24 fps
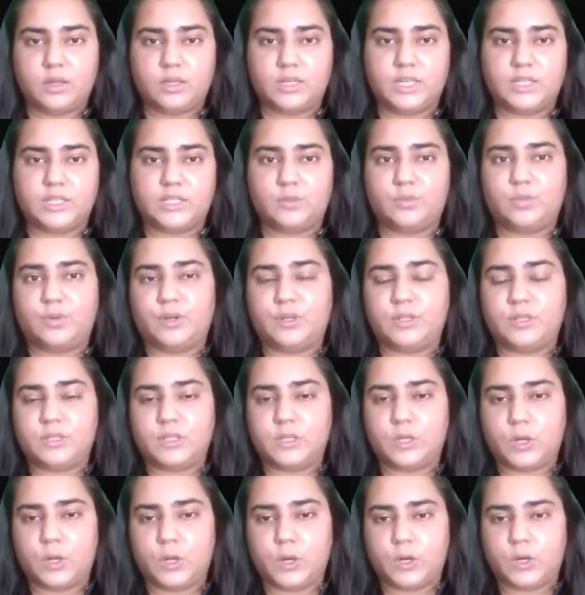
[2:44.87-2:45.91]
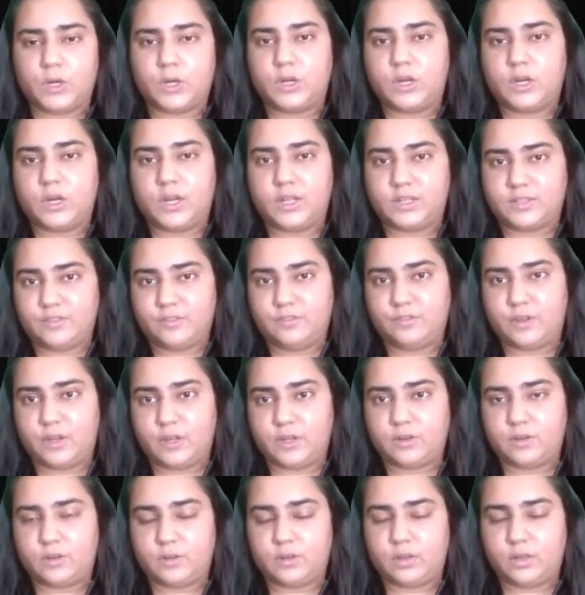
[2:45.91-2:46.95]
data points are
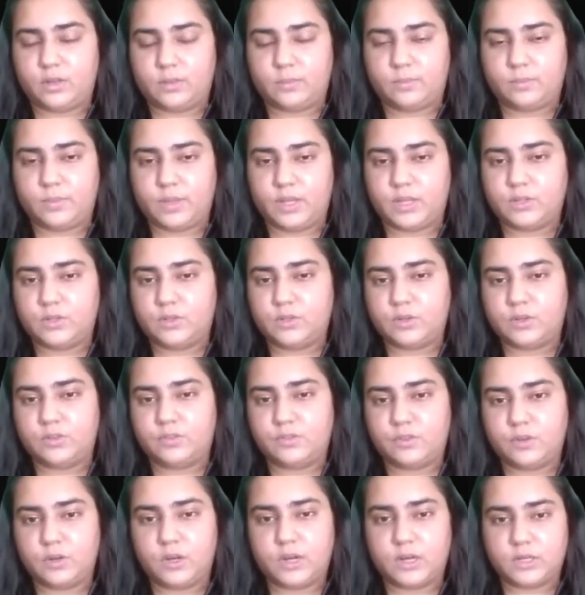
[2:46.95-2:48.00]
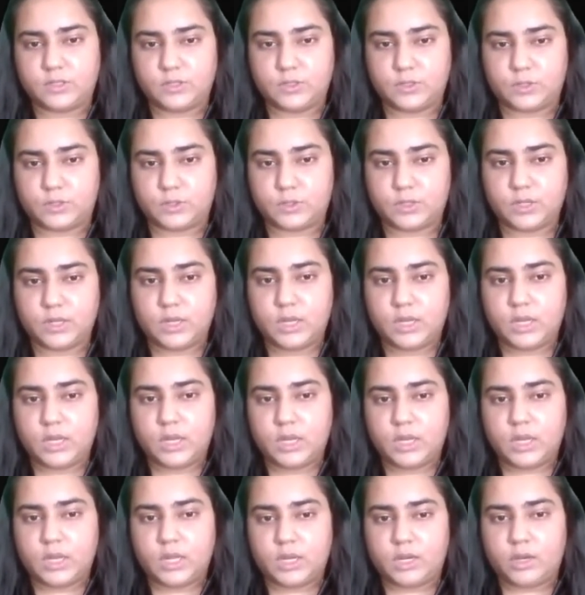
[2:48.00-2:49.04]
classified um, into different clusters.
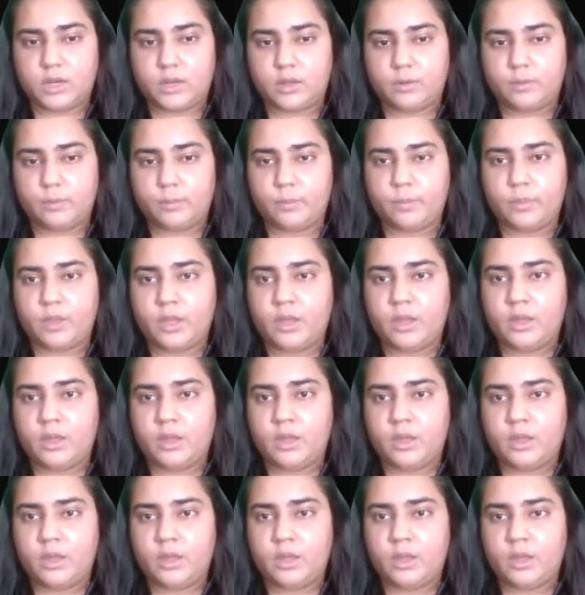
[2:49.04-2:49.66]
Now,